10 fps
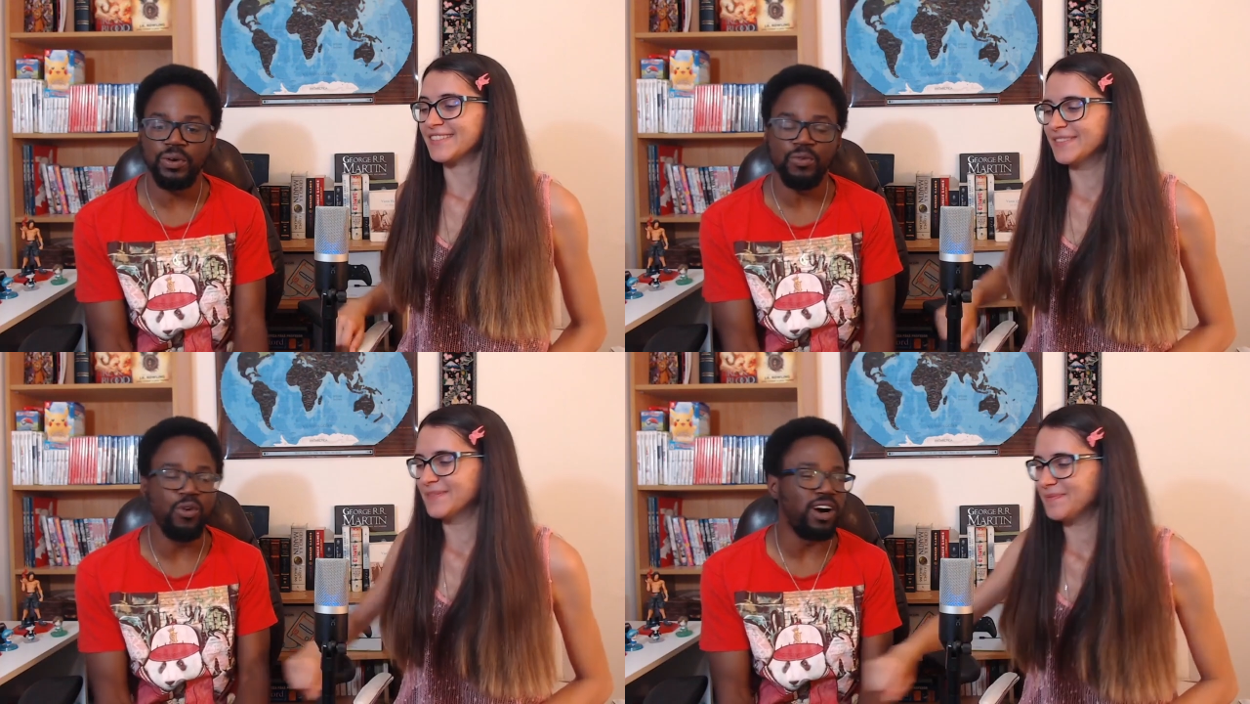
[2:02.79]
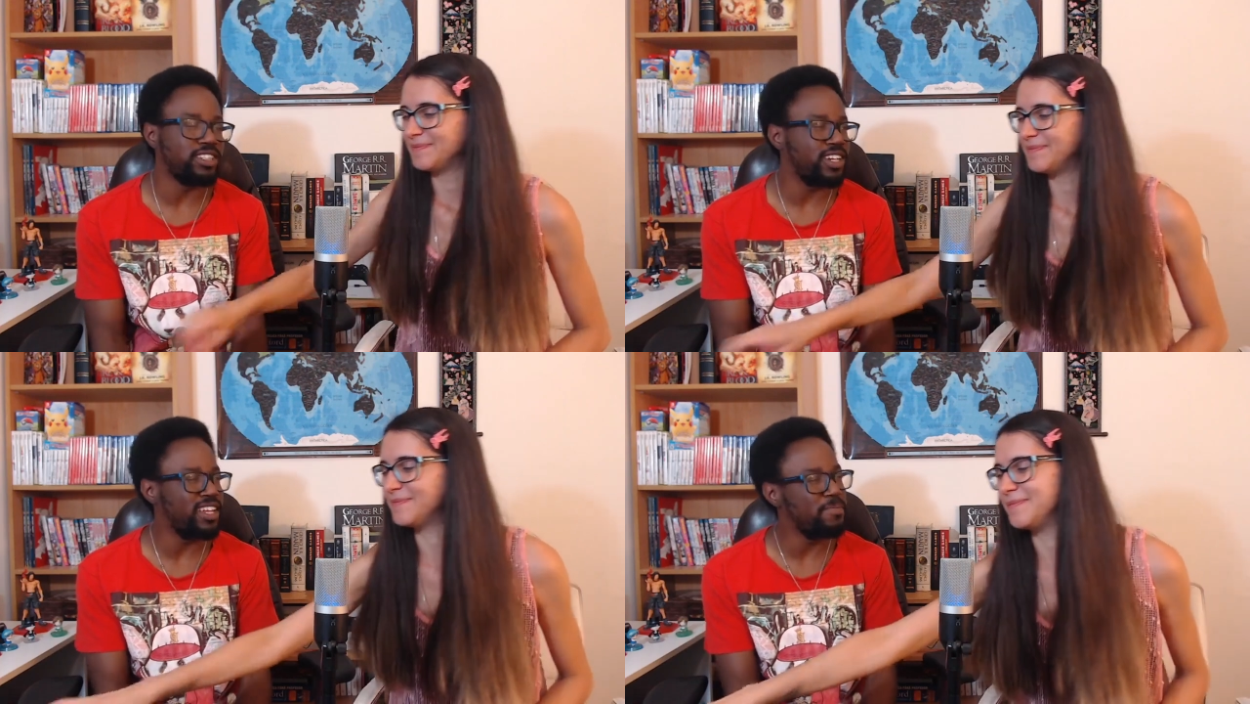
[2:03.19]
Speaker 1: watched?
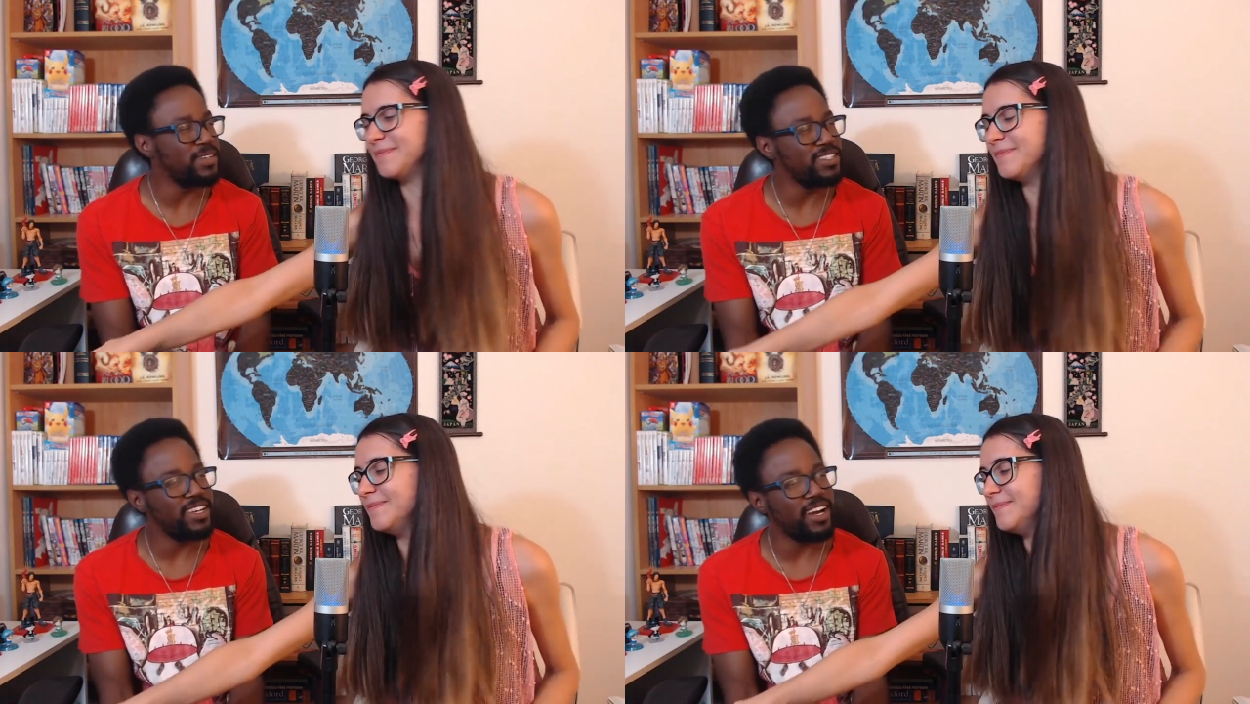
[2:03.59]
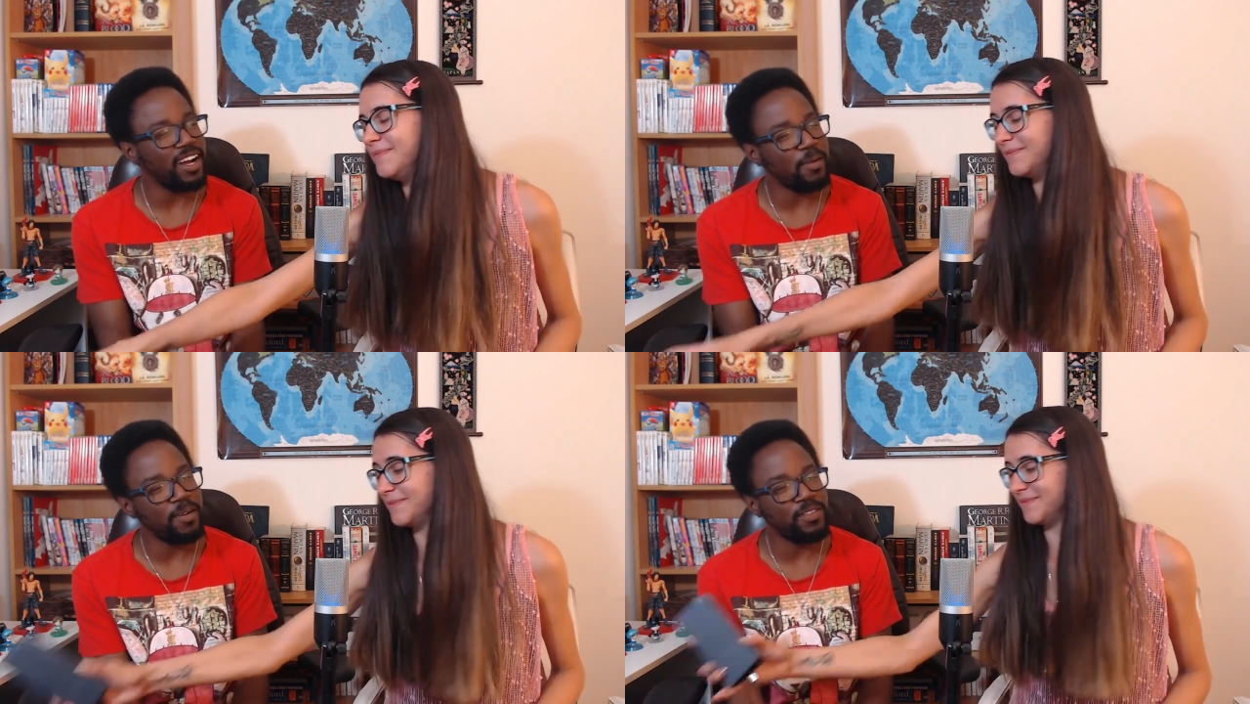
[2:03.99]
Les Misérables.
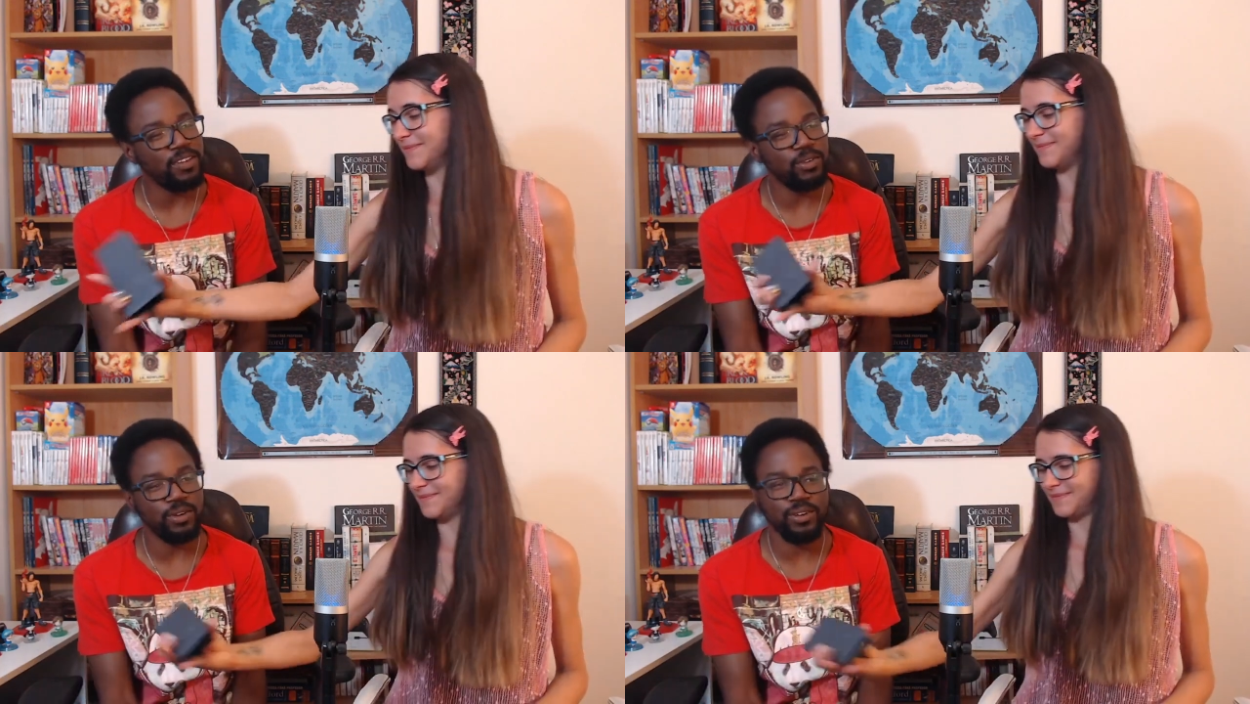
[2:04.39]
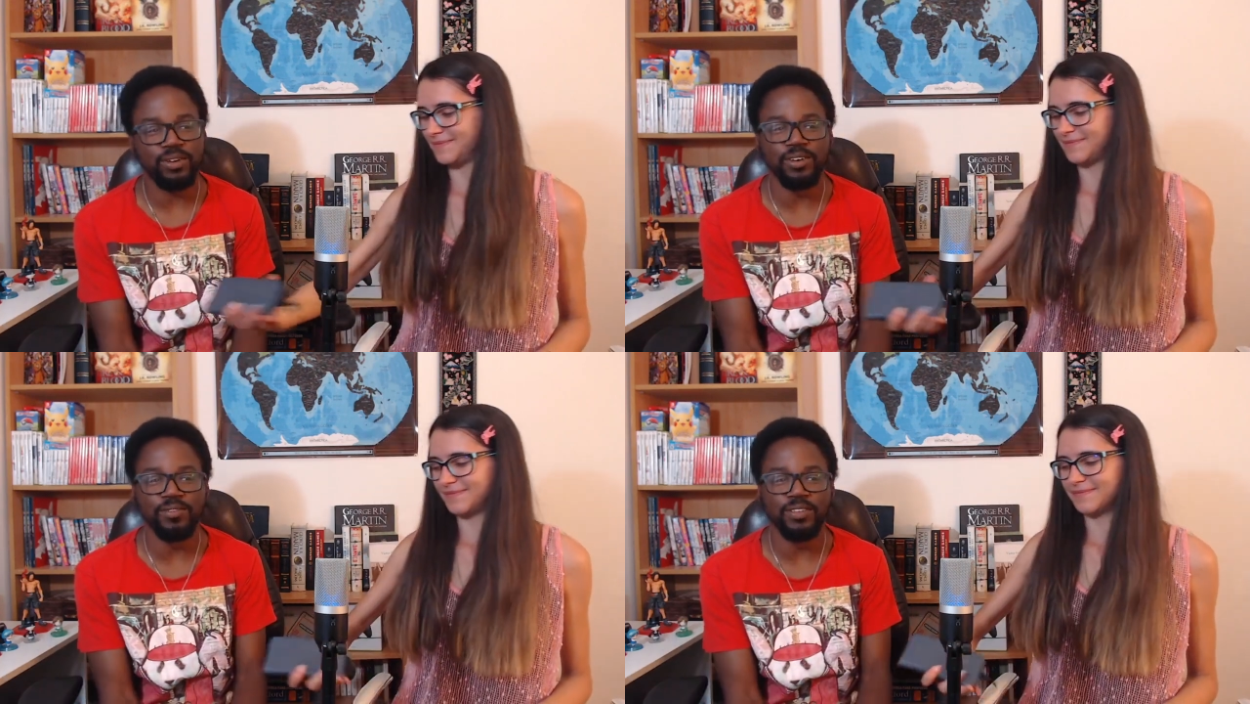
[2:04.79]
I've never heard of